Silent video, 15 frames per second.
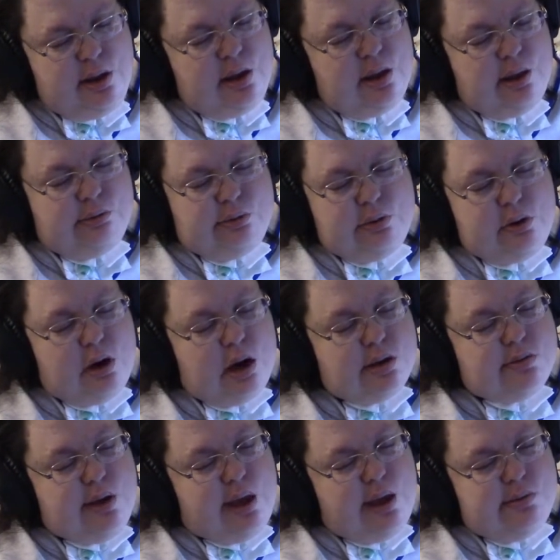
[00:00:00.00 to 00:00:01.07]
if you are
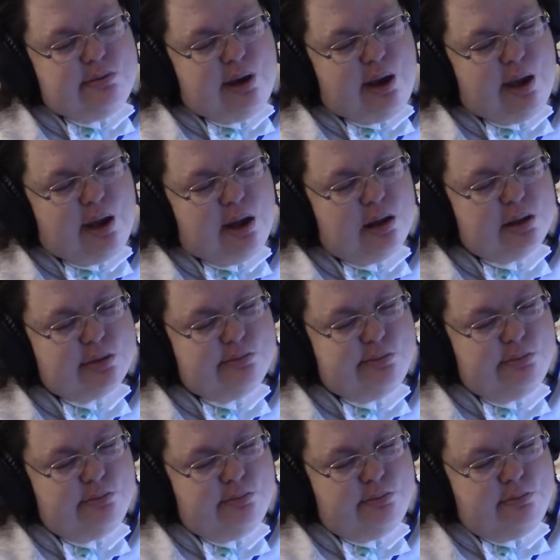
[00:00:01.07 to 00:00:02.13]
becoming
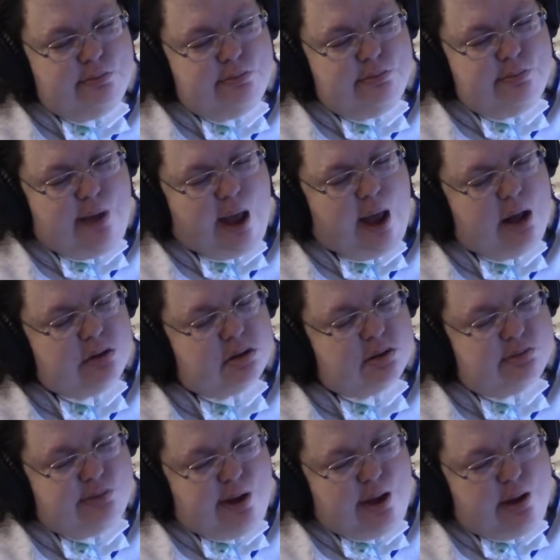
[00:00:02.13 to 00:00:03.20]

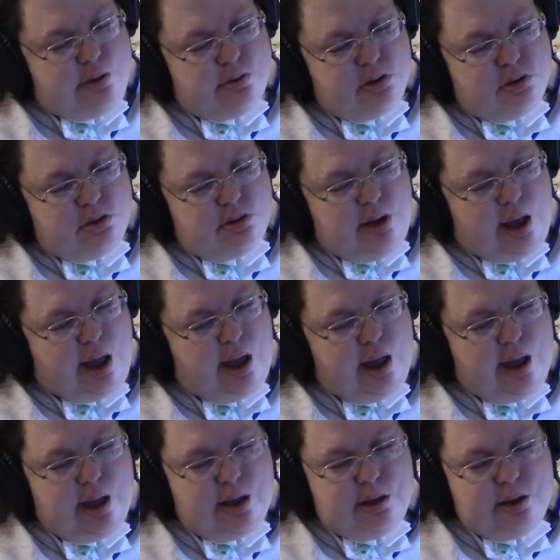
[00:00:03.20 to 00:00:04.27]
housebound,
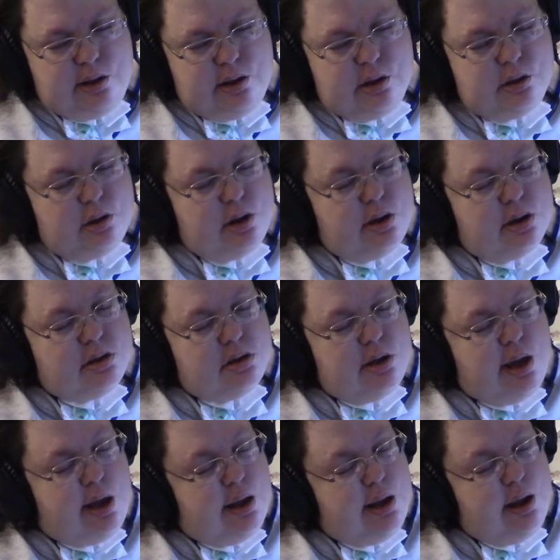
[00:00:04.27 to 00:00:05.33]
look into
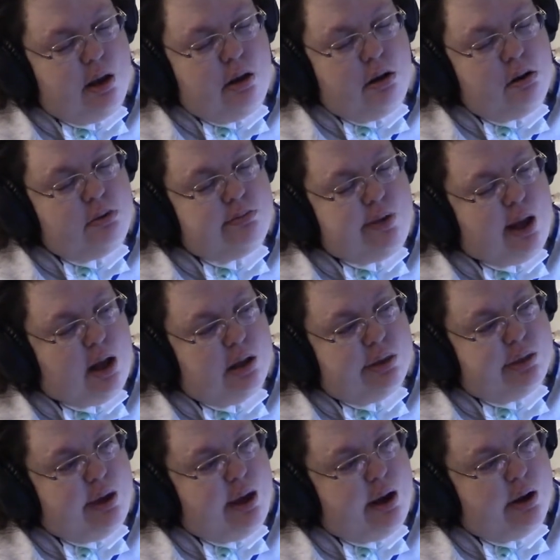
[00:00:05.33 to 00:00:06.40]
getting a home
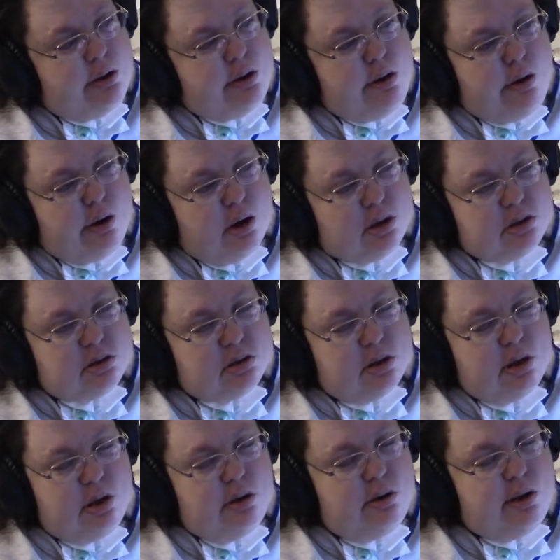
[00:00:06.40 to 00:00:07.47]
health care nurse
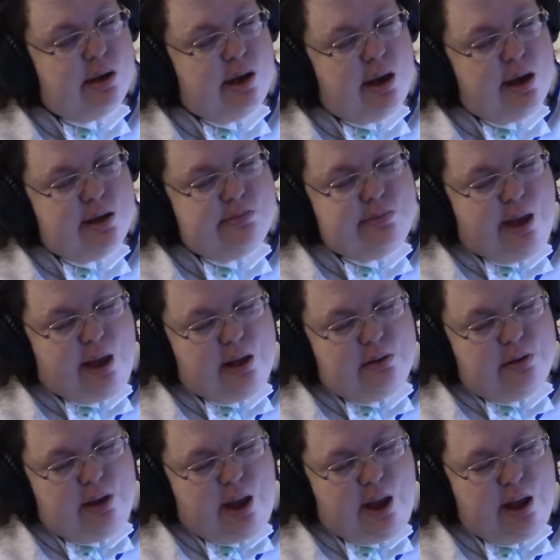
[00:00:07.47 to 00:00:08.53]
who can come
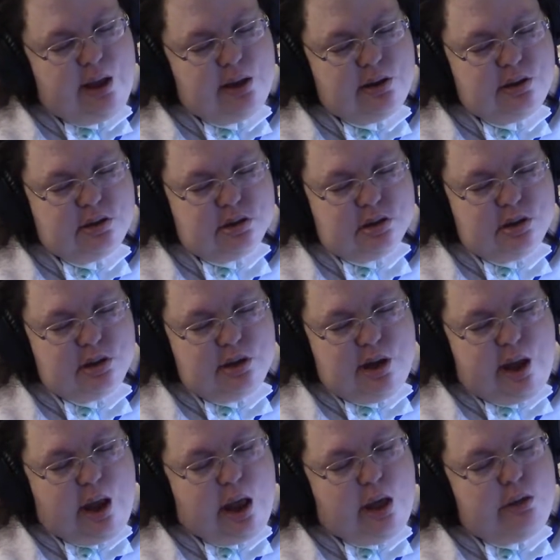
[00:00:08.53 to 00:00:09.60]
out and
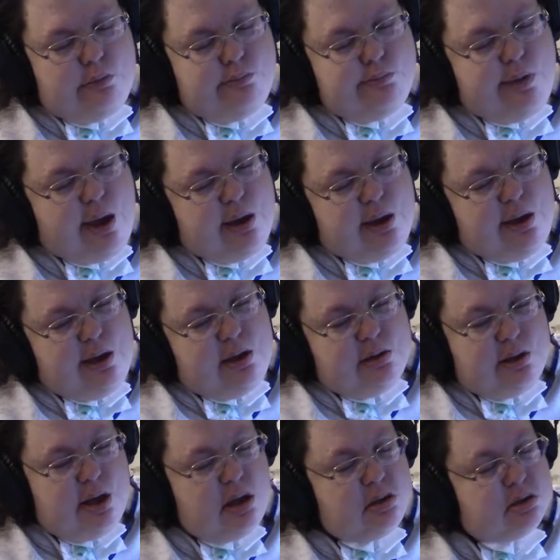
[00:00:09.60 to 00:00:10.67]
help Becky,
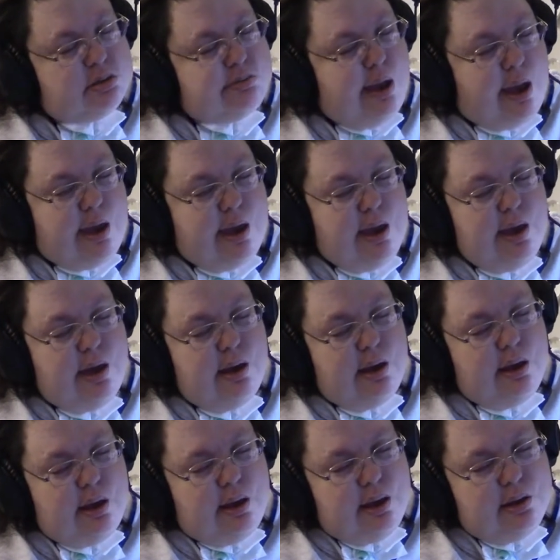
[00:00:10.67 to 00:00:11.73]
teach Becky,
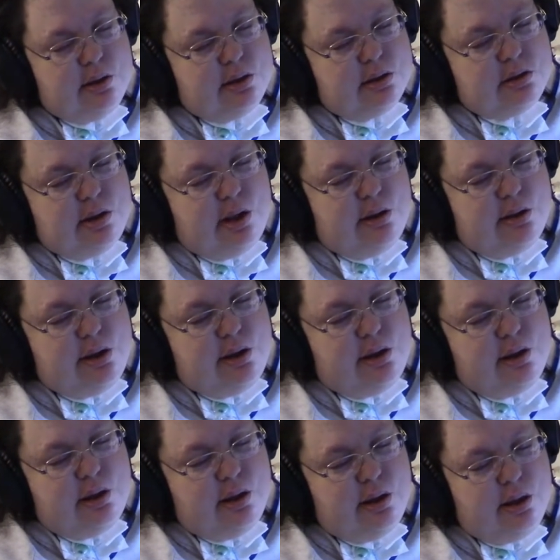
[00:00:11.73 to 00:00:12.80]
you know,
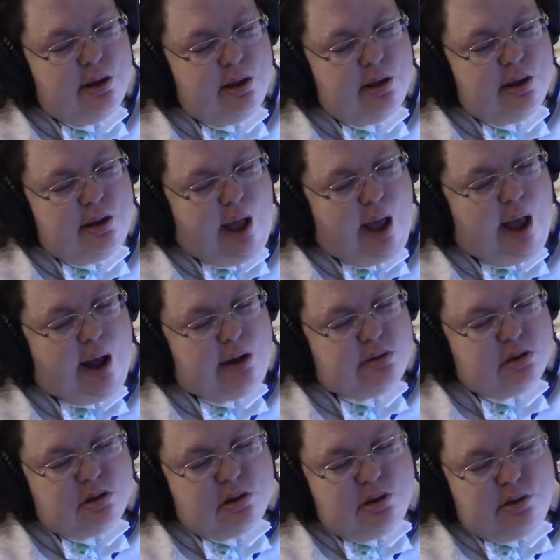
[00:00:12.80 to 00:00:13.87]
how
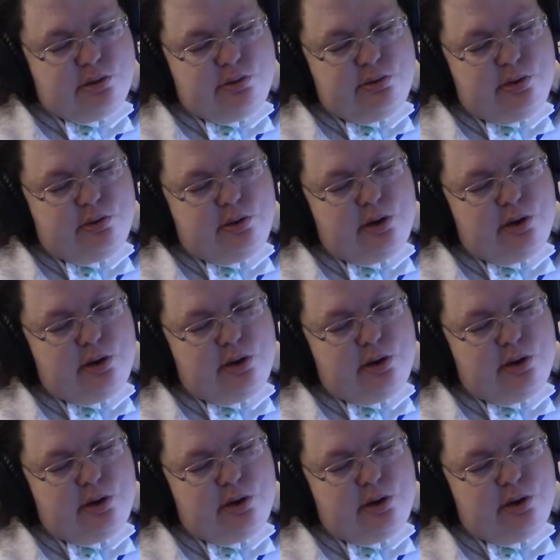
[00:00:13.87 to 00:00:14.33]
to